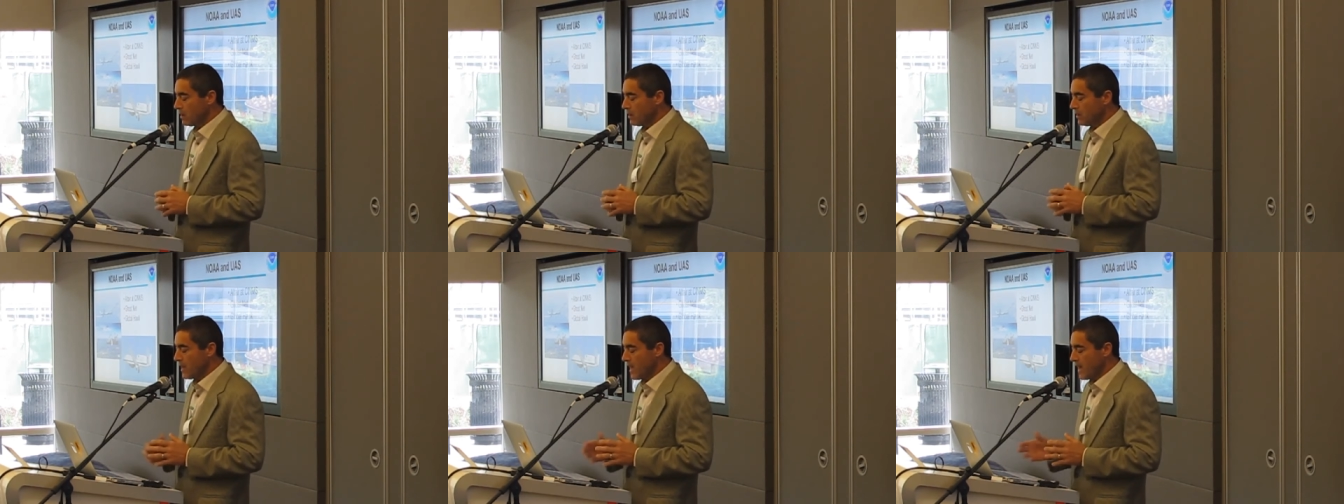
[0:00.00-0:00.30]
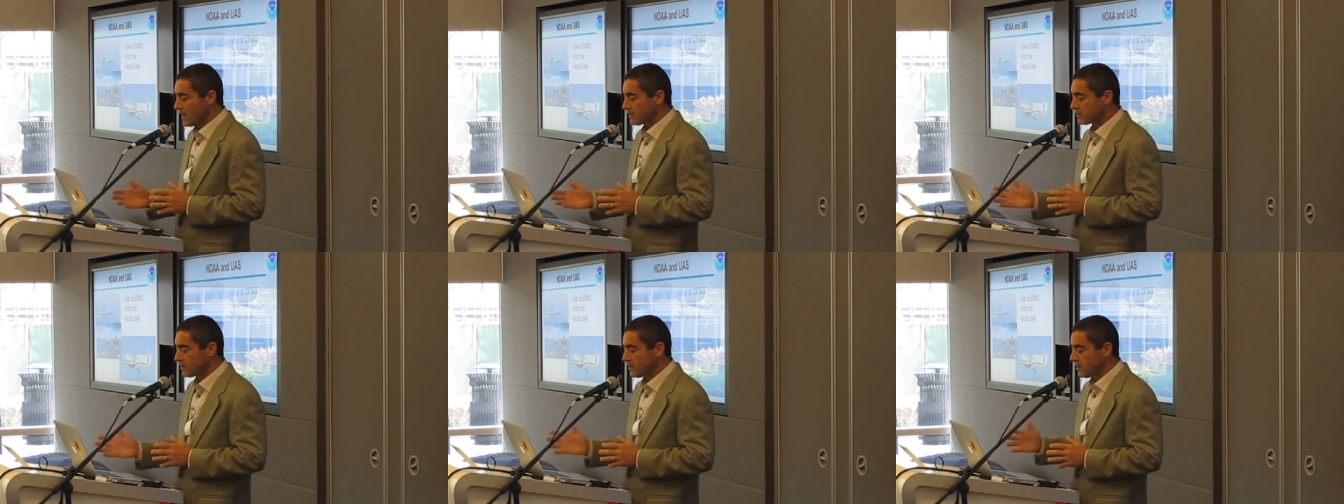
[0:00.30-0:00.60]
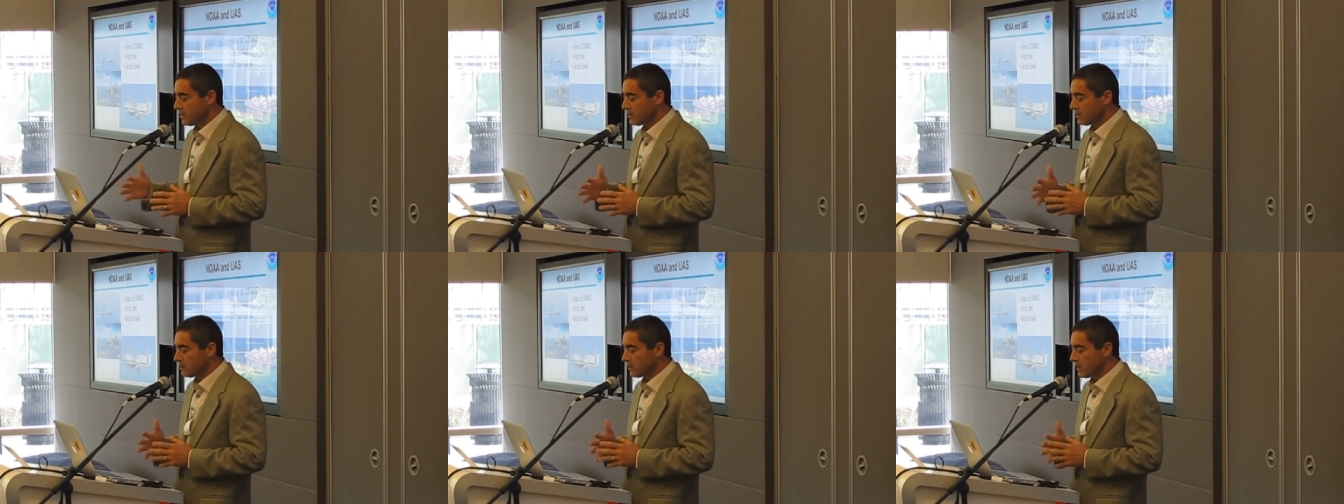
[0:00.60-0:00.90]

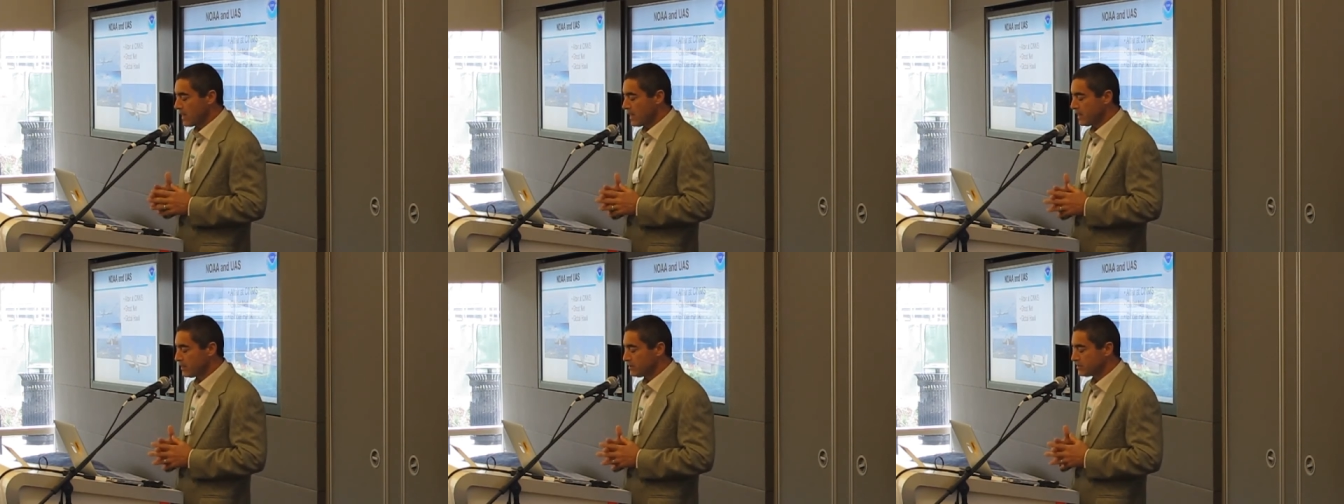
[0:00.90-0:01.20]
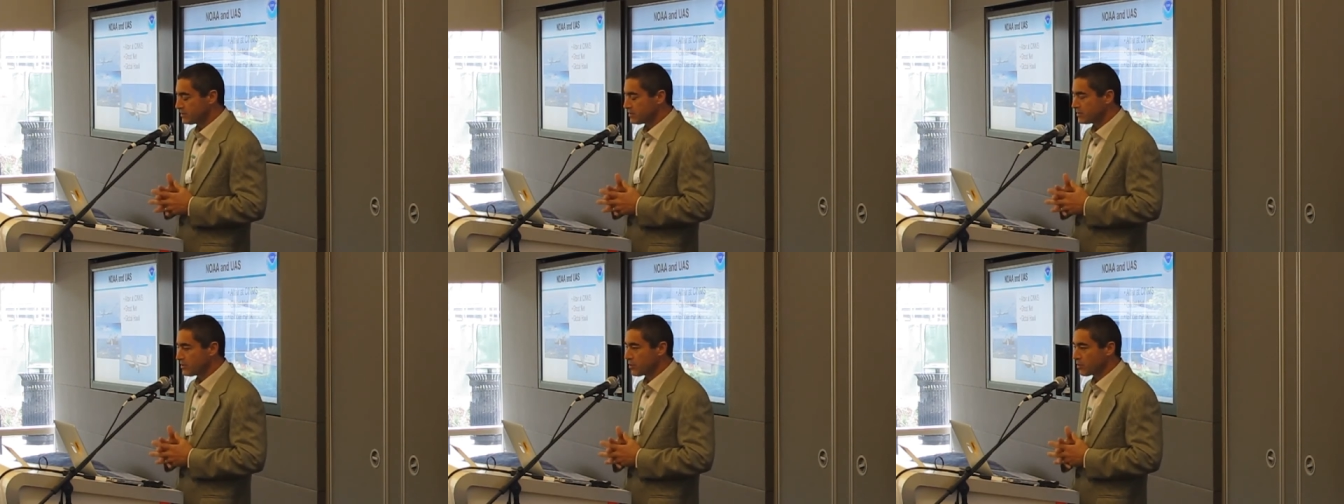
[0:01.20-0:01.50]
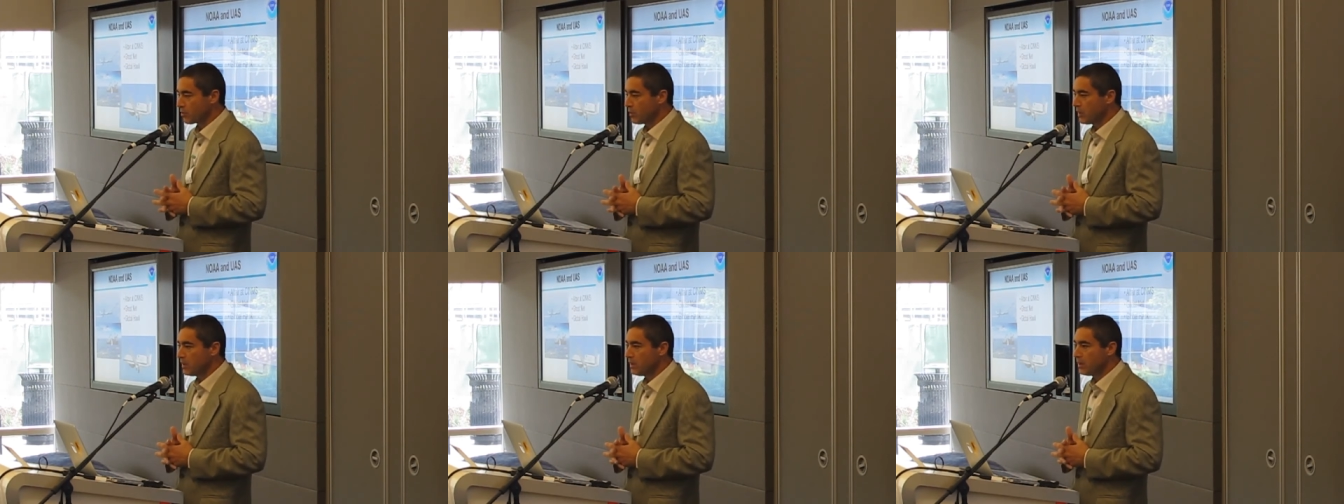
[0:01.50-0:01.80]
NASA has
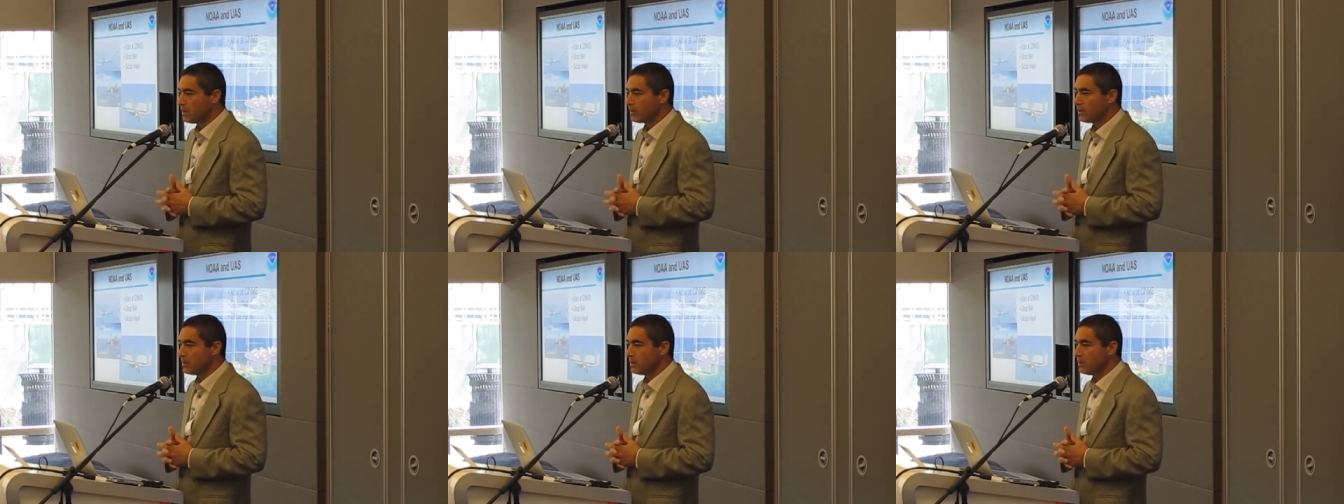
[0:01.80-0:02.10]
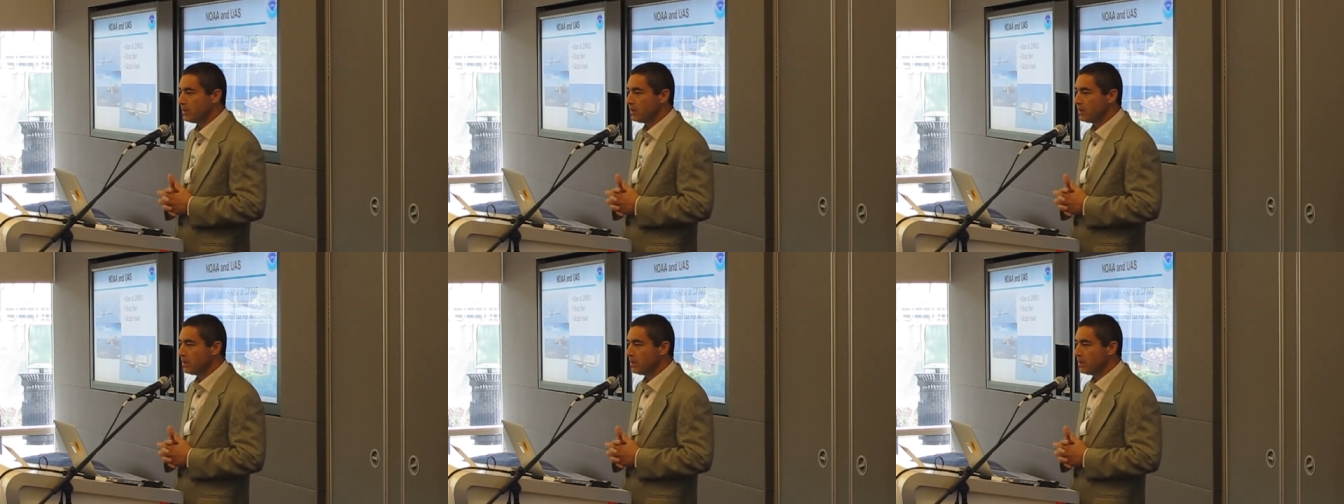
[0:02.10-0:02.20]
3 at